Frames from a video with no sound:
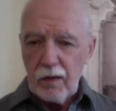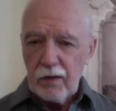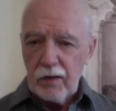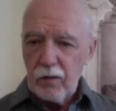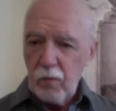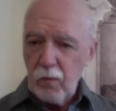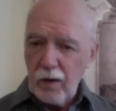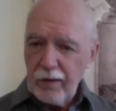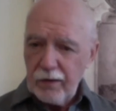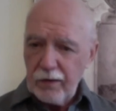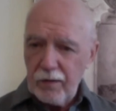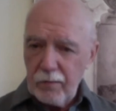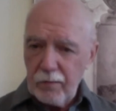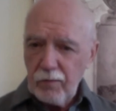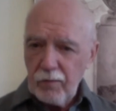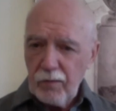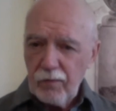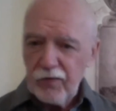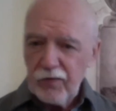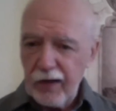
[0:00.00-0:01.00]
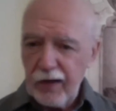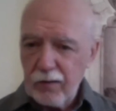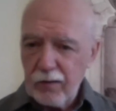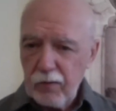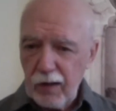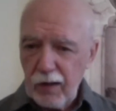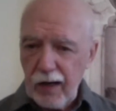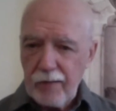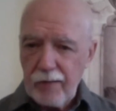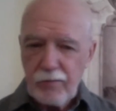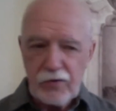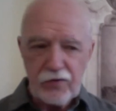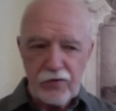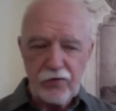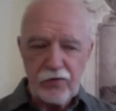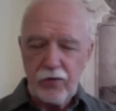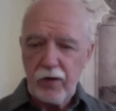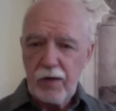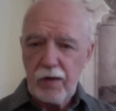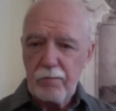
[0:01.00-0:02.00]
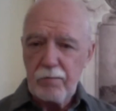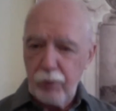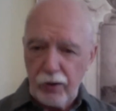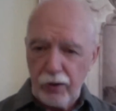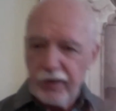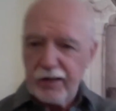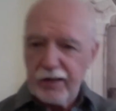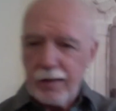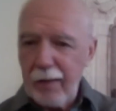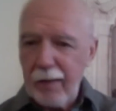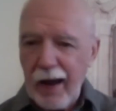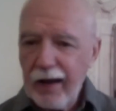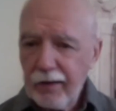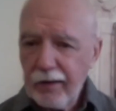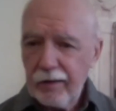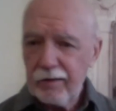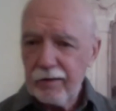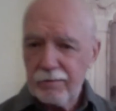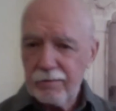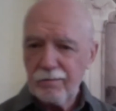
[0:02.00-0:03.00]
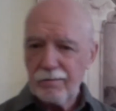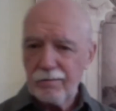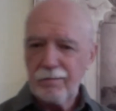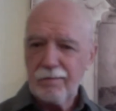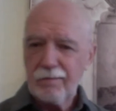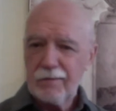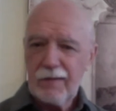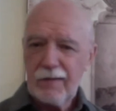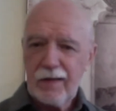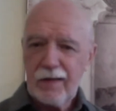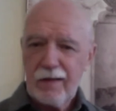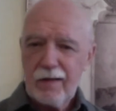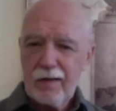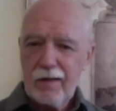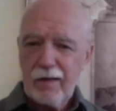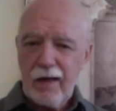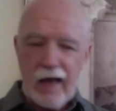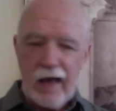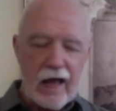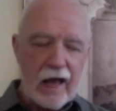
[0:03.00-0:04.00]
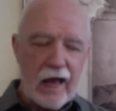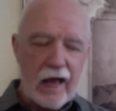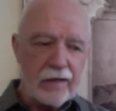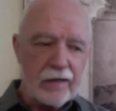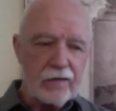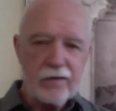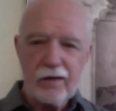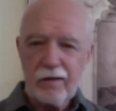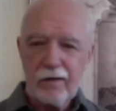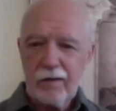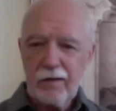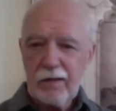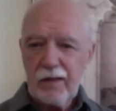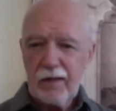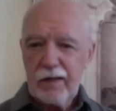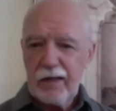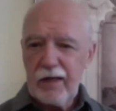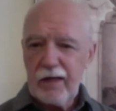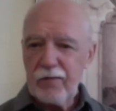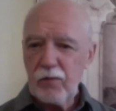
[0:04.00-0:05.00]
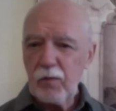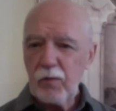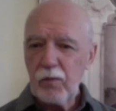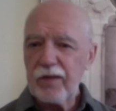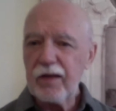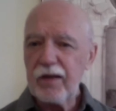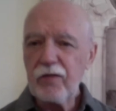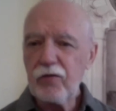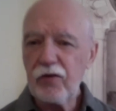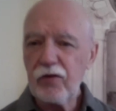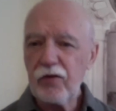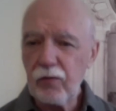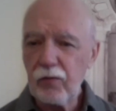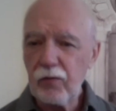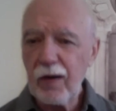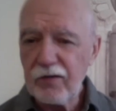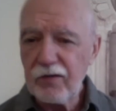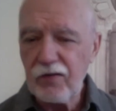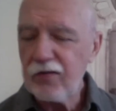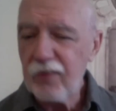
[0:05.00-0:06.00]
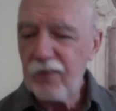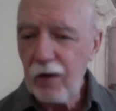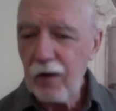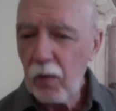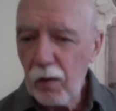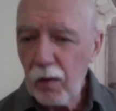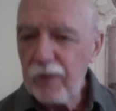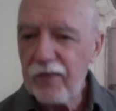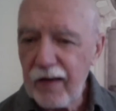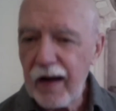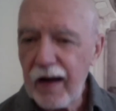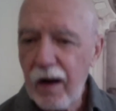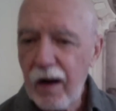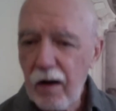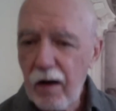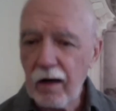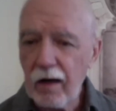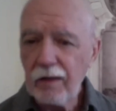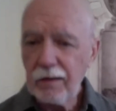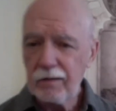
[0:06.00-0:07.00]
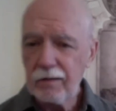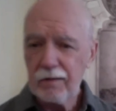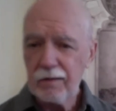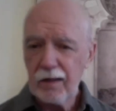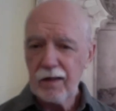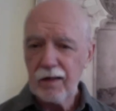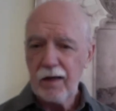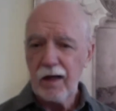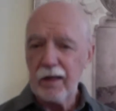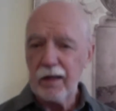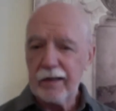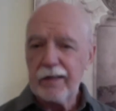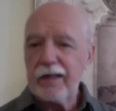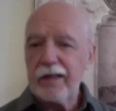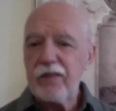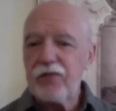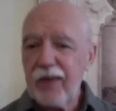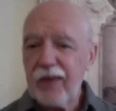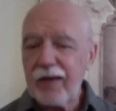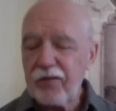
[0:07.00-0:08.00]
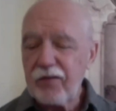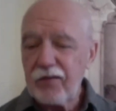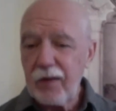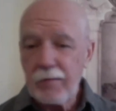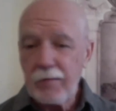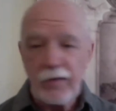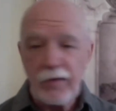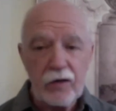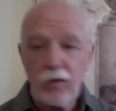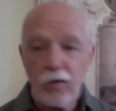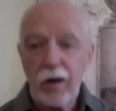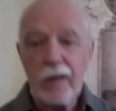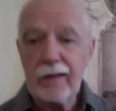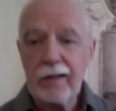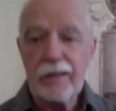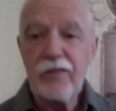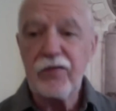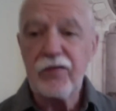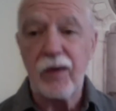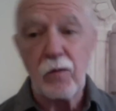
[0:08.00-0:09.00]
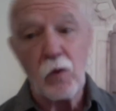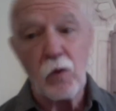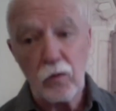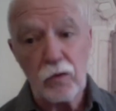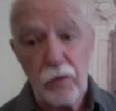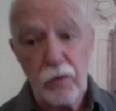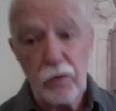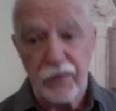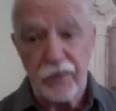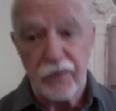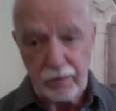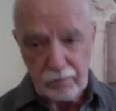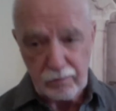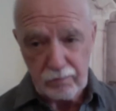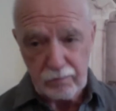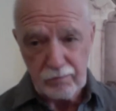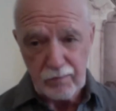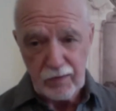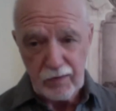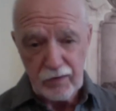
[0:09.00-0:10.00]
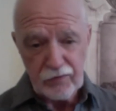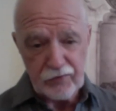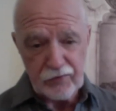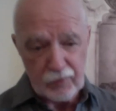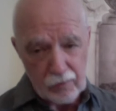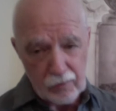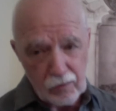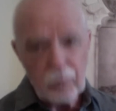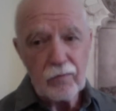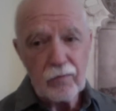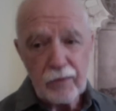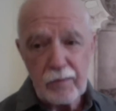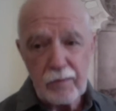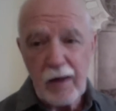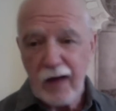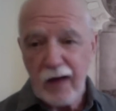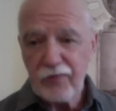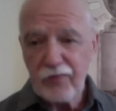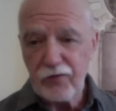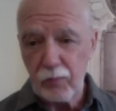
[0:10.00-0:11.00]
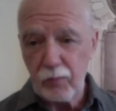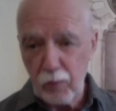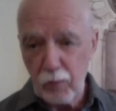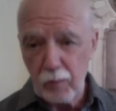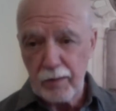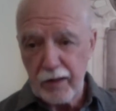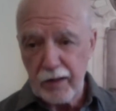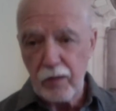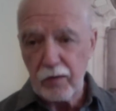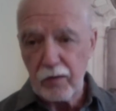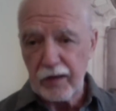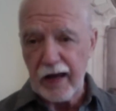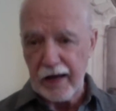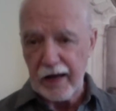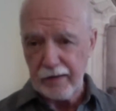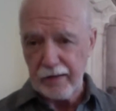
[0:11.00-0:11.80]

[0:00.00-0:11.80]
one of them said, well, I'm just going to put it in the bank. And even with interest rates as low as they are, I'll at least get something, or at least I won't lose it. So the master will be okay.